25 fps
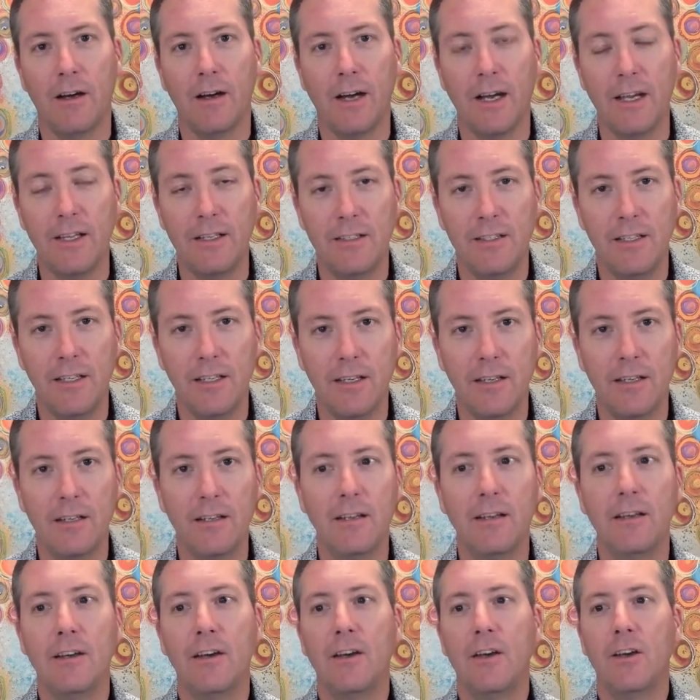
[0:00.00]

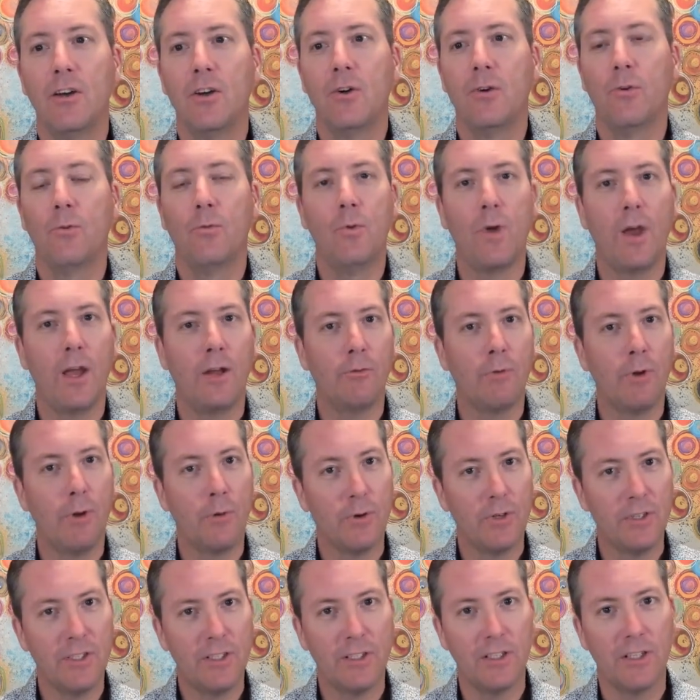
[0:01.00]
idea when we
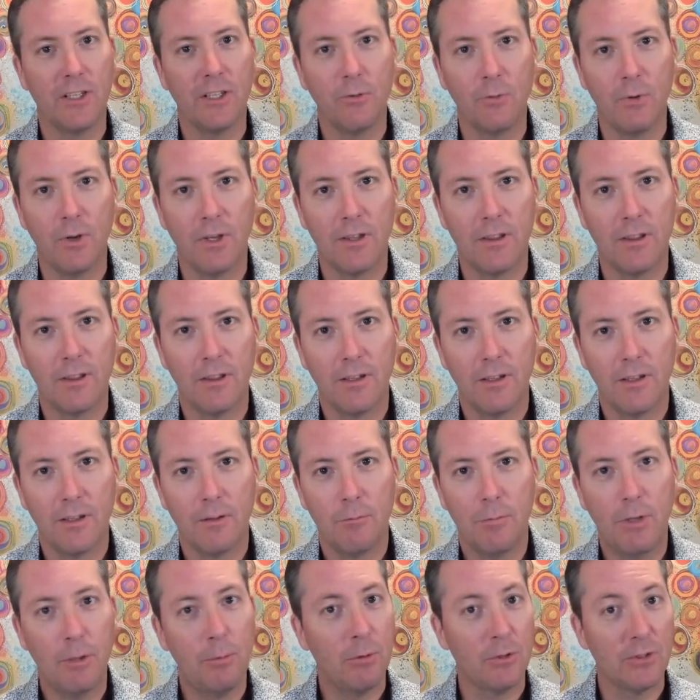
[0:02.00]
were dealing with
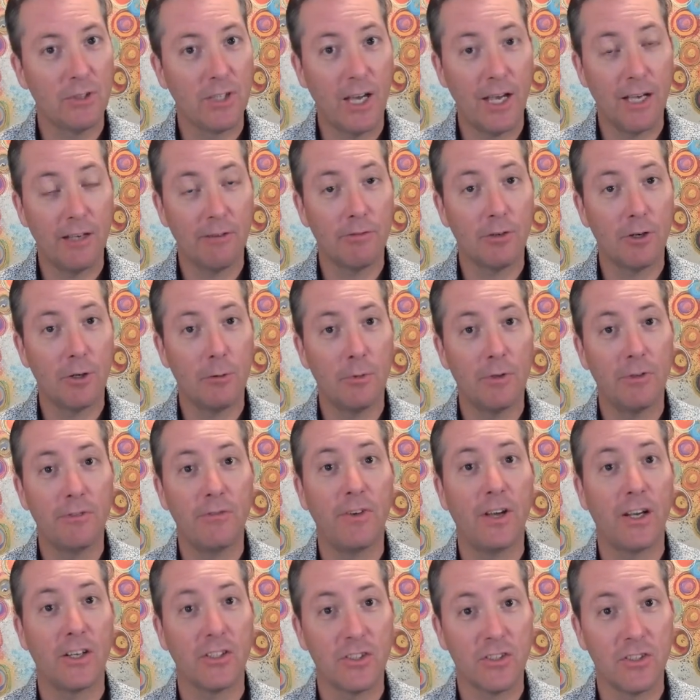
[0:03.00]
people dying from
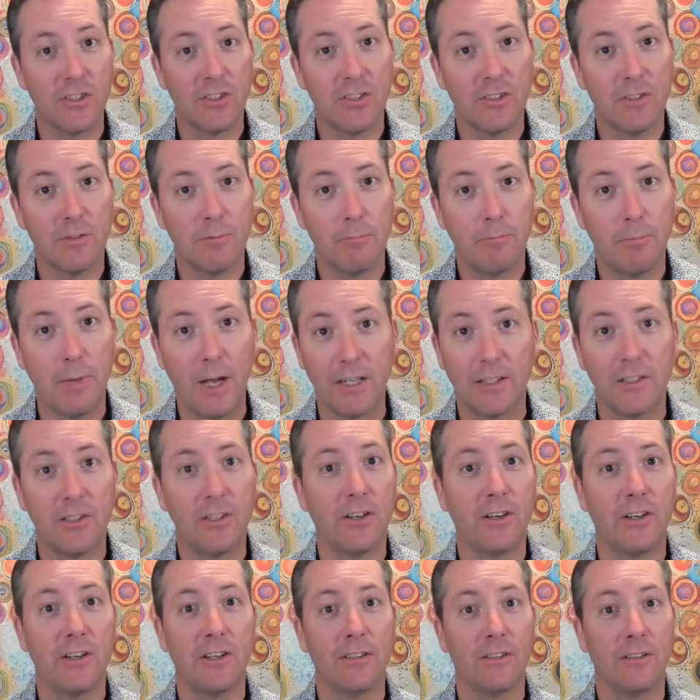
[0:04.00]
infectious
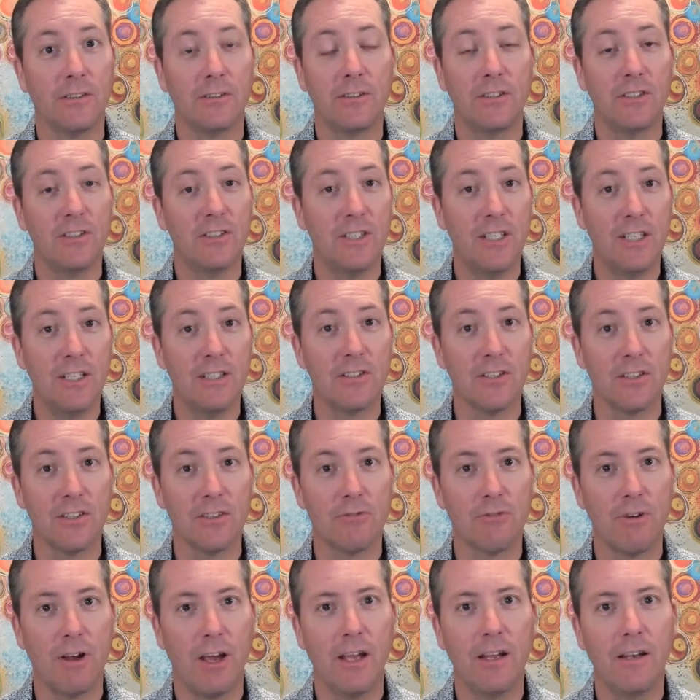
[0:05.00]
bacterial
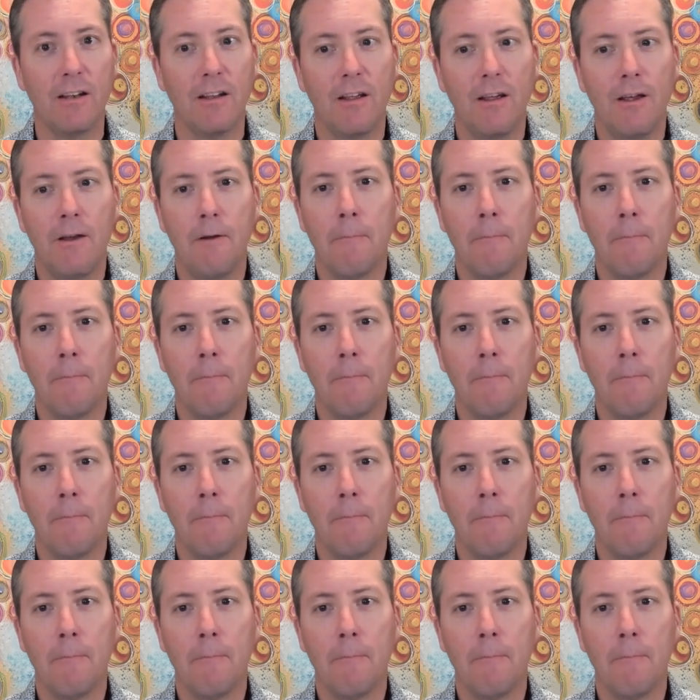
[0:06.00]
diseases, right?